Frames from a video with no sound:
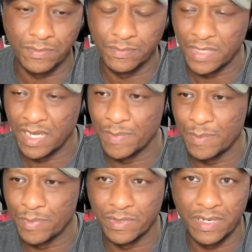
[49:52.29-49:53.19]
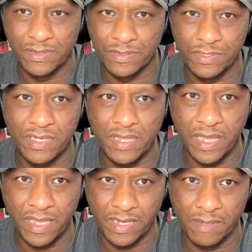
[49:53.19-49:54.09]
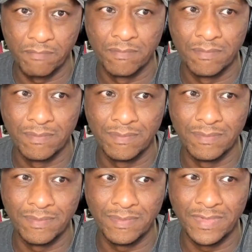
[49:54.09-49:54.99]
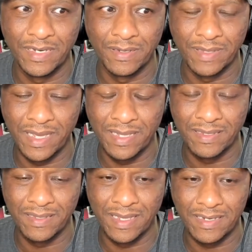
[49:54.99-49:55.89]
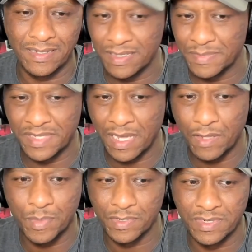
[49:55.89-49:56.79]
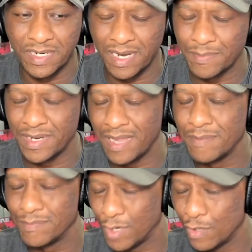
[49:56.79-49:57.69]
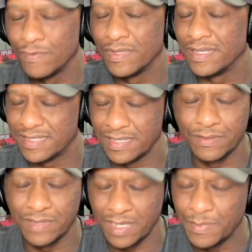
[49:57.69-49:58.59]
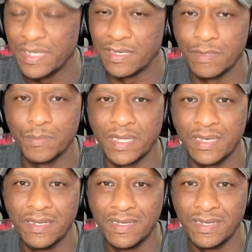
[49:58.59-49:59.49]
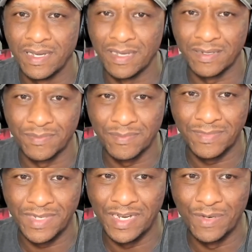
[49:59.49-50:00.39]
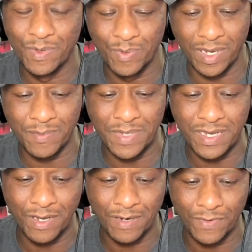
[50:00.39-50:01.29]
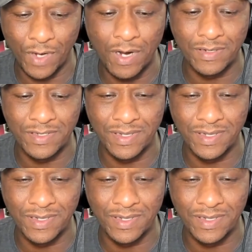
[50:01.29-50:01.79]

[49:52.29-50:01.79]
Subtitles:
My pronouns are she, they, that deep South person, and I'm overly stereotyping here, but, would probably be caught off guard.